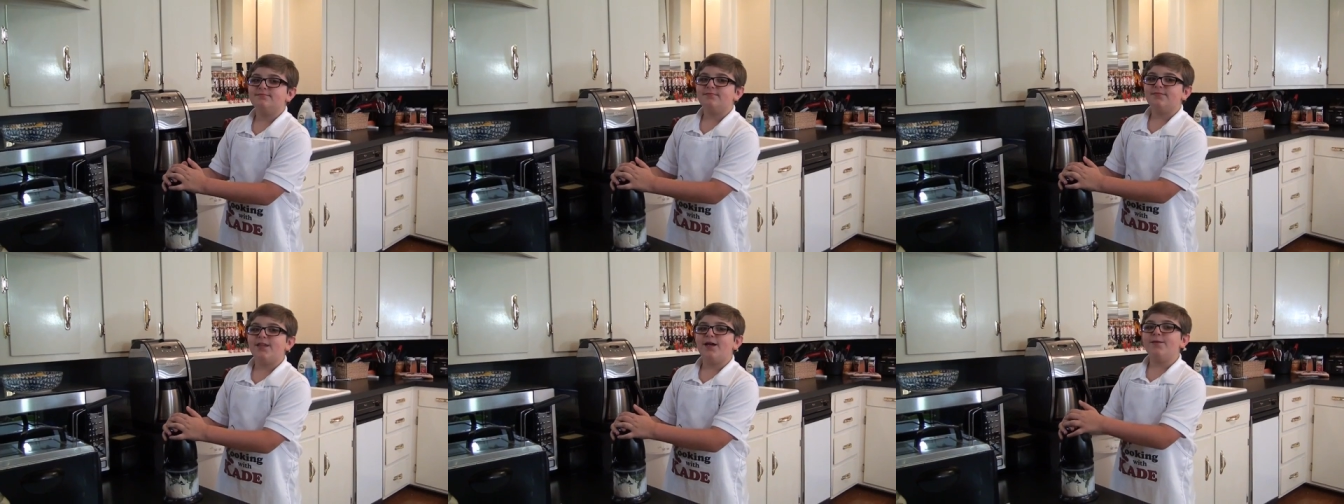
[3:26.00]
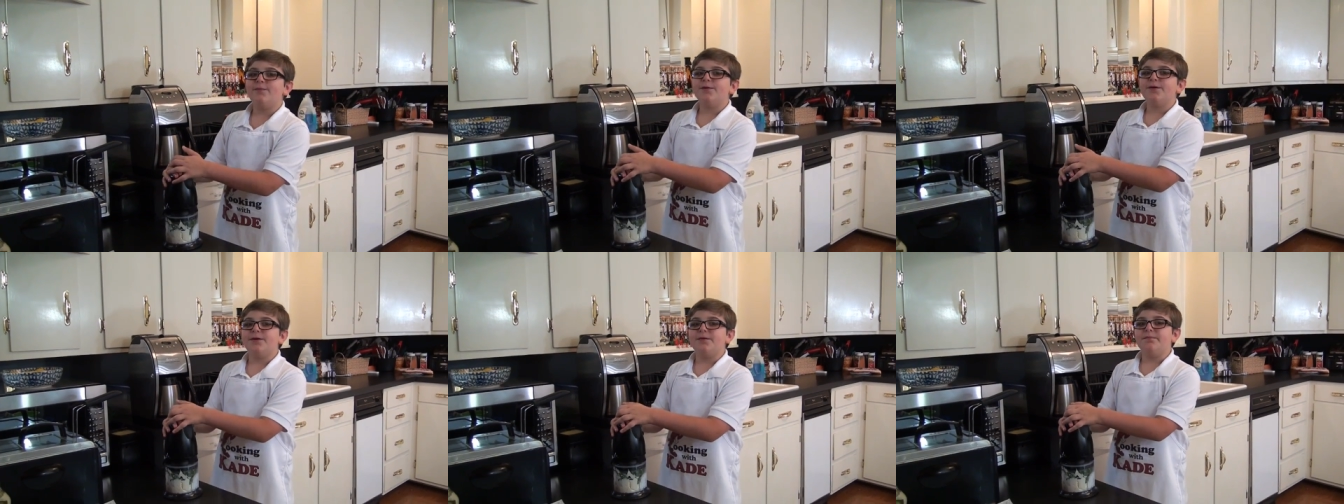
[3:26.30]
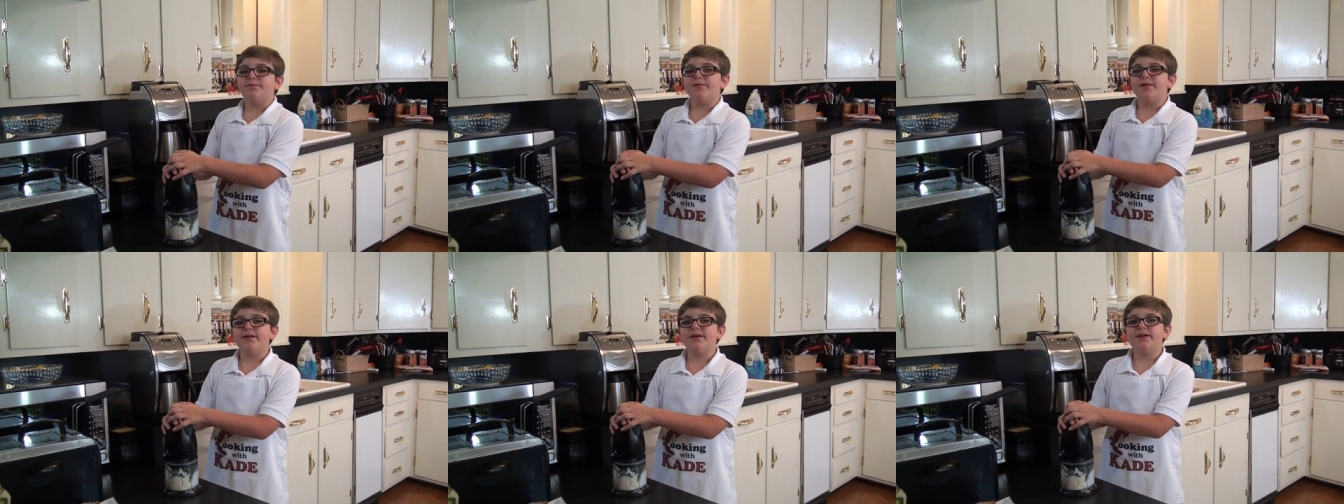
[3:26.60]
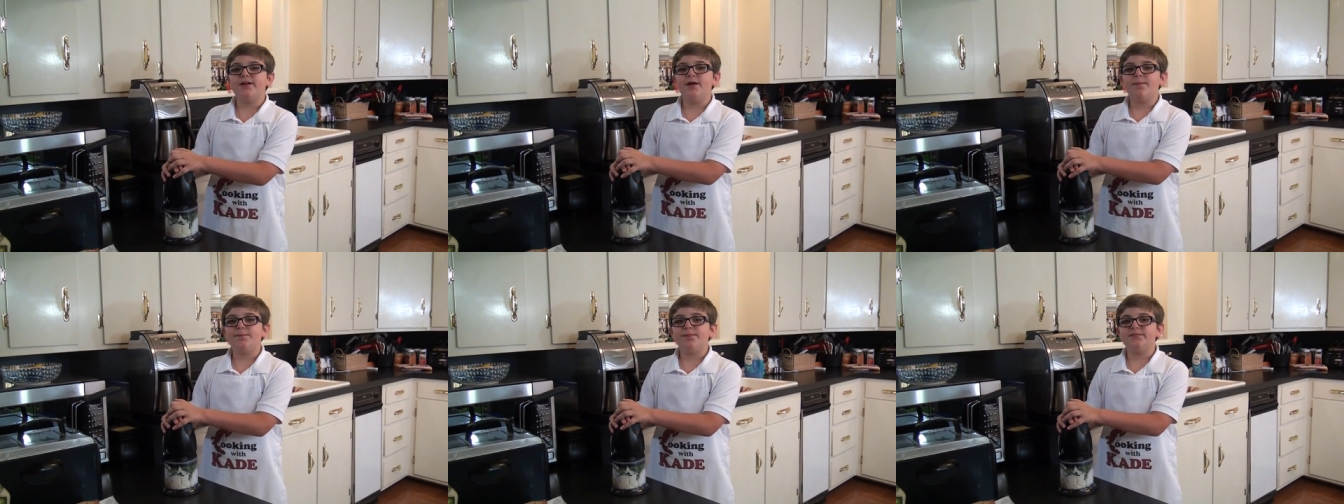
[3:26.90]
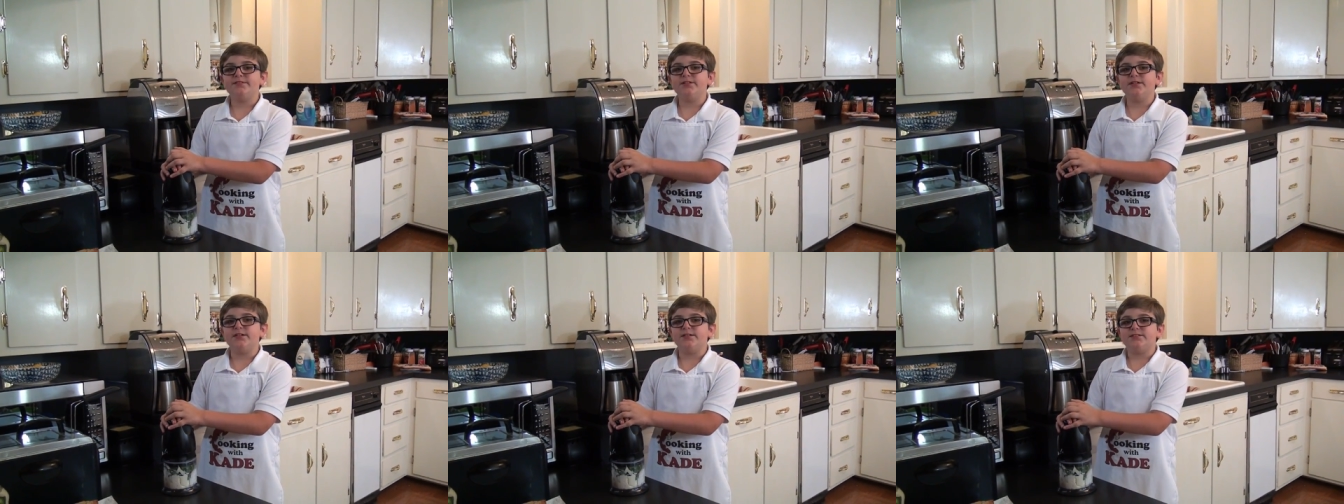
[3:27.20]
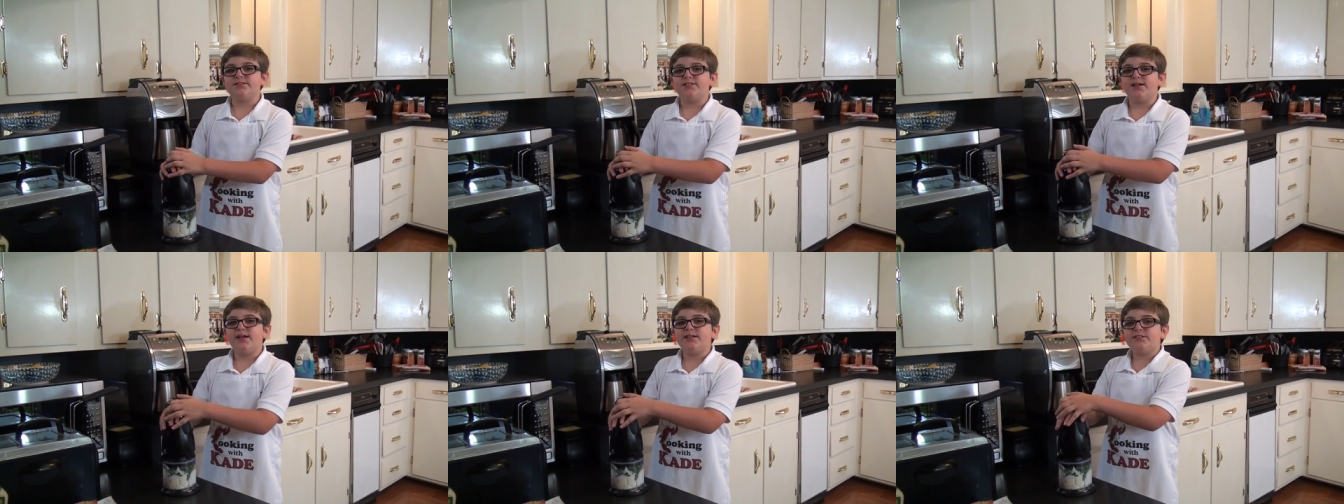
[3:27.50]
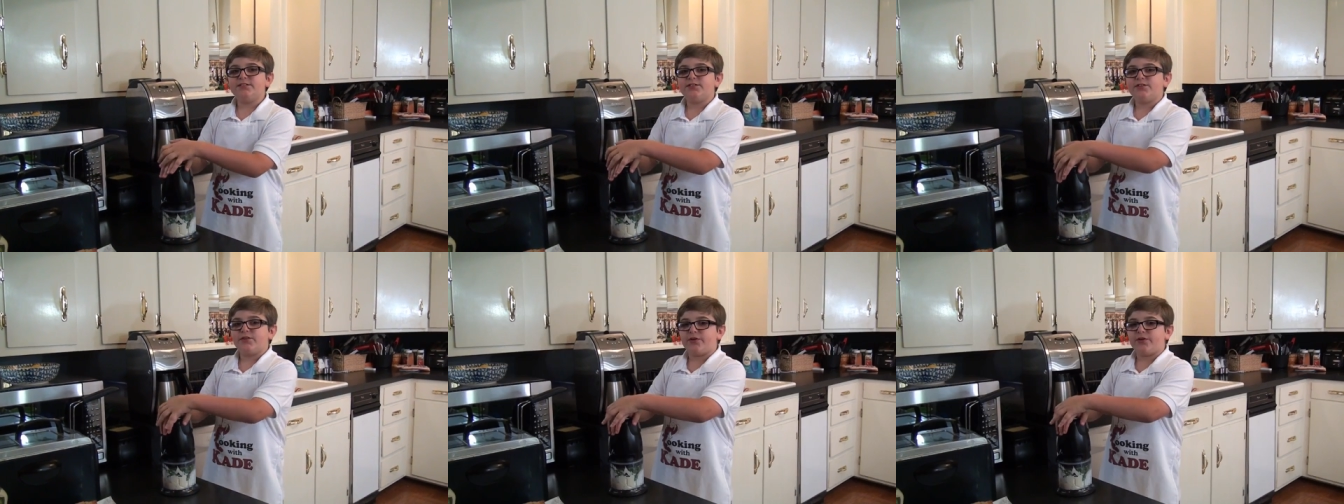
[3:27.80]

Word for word: Now we're gonna blend it up until it's nice and